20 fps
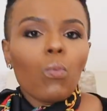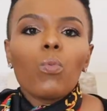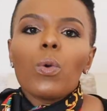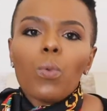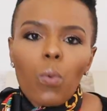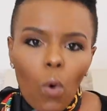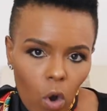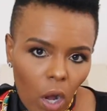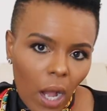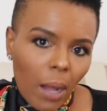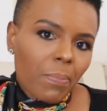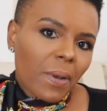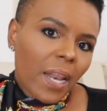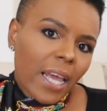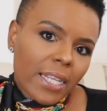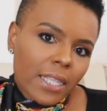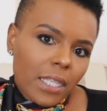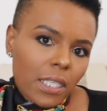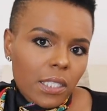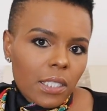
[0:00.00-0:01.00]
we woke up
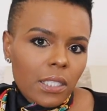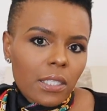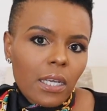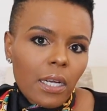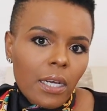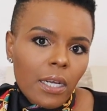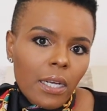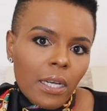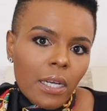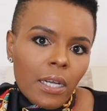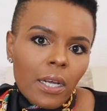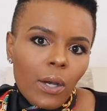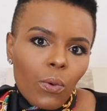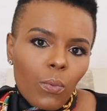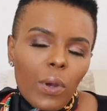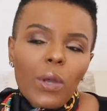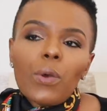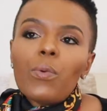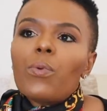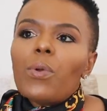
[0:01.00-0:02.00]
like this.
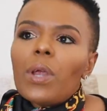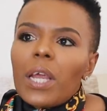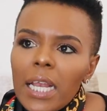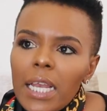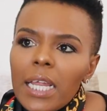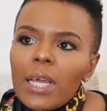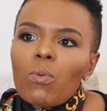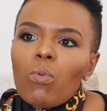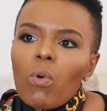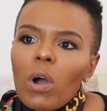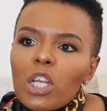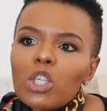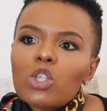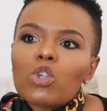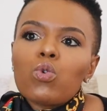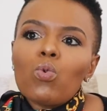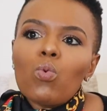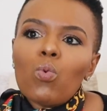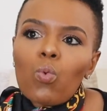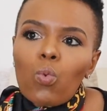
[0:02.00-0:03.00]
We really want
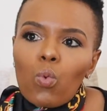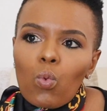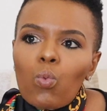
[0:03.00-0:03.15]
to